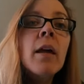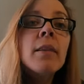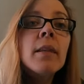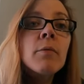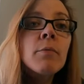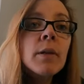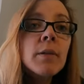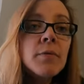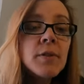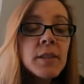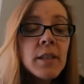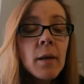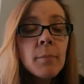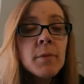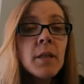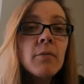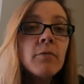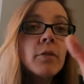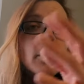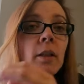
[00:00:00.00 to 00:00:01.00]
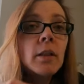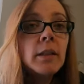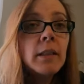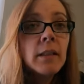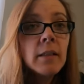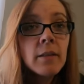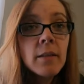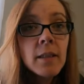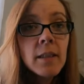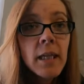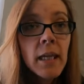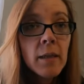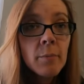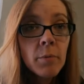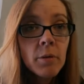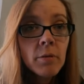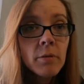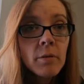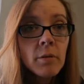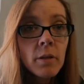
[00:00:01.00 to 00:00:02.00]
that we've subbed it for cleaning the
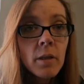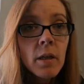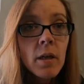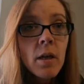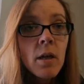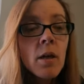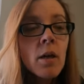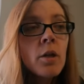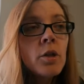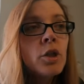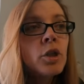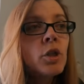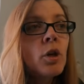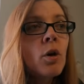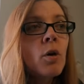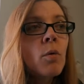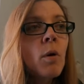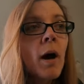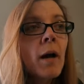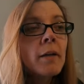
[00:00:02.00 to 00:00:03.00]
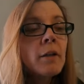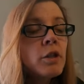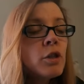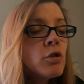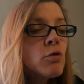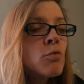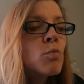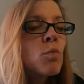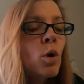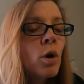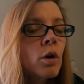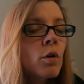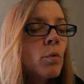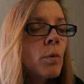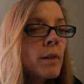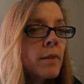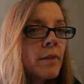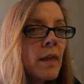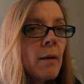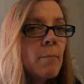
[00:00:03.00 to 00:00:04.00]
table. So I do work
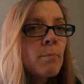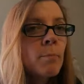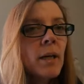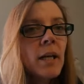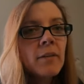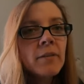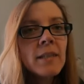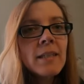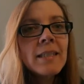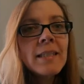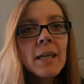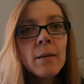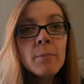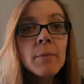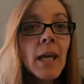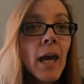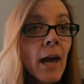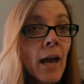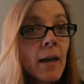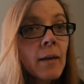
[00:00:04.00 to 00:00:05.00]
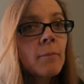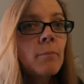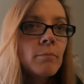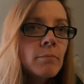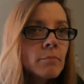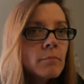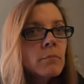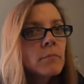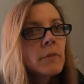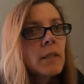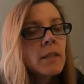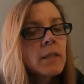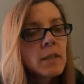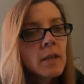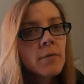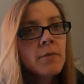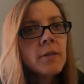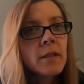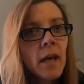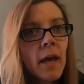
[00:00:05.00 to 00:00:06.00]
with them, but at the same time,
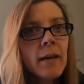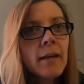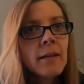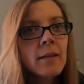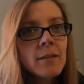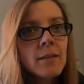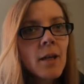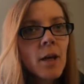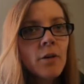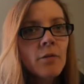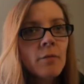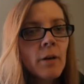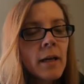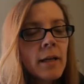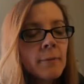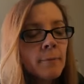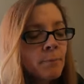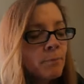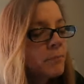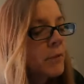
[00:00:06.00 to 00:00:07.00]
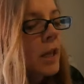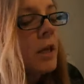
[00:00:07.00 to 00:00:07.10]
stuff's got to get done, right?